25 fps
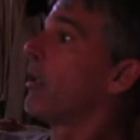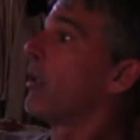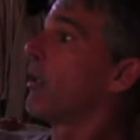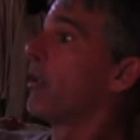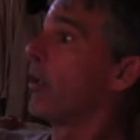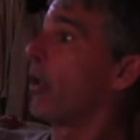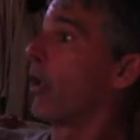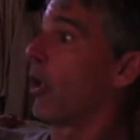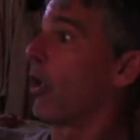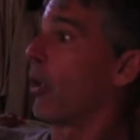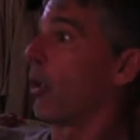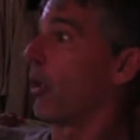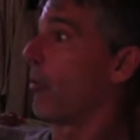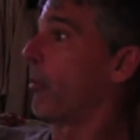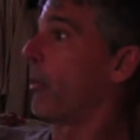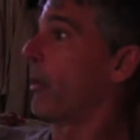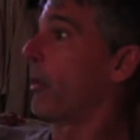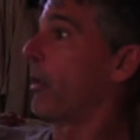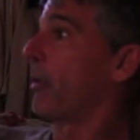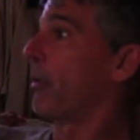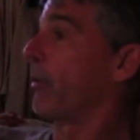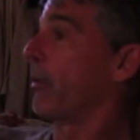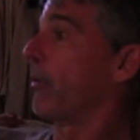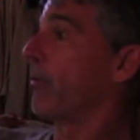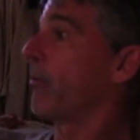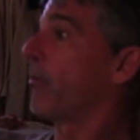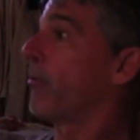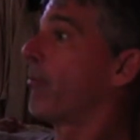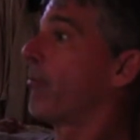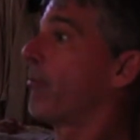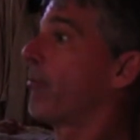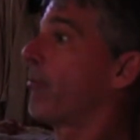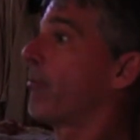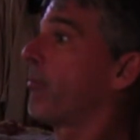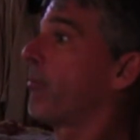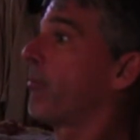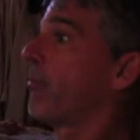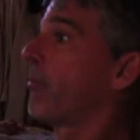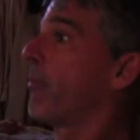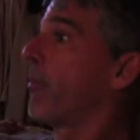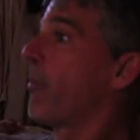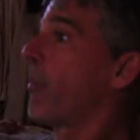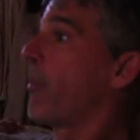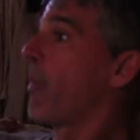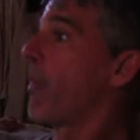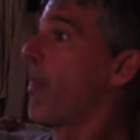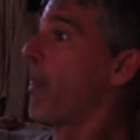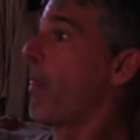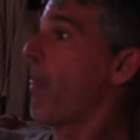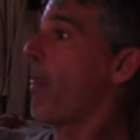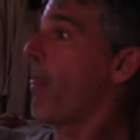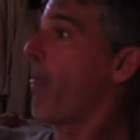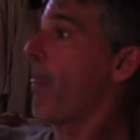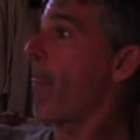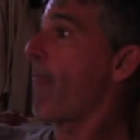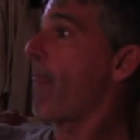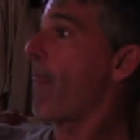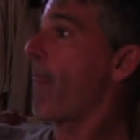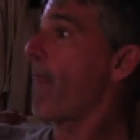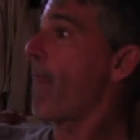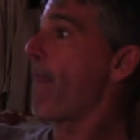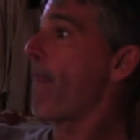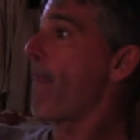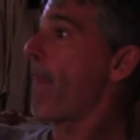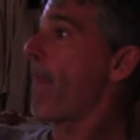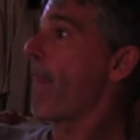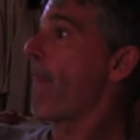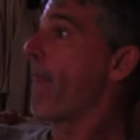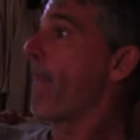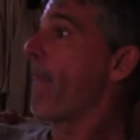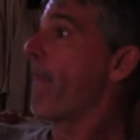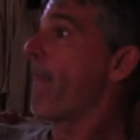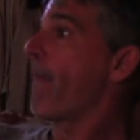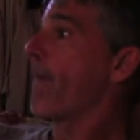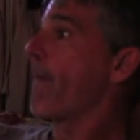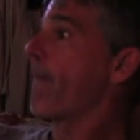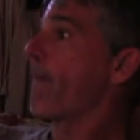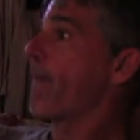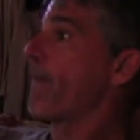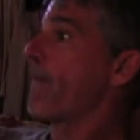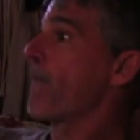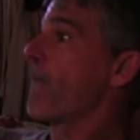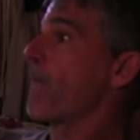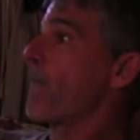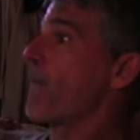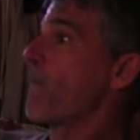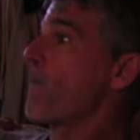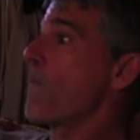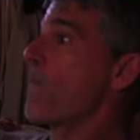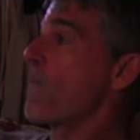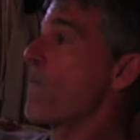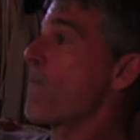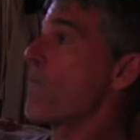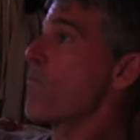You know, I mean. When you say right at him, fastball inside?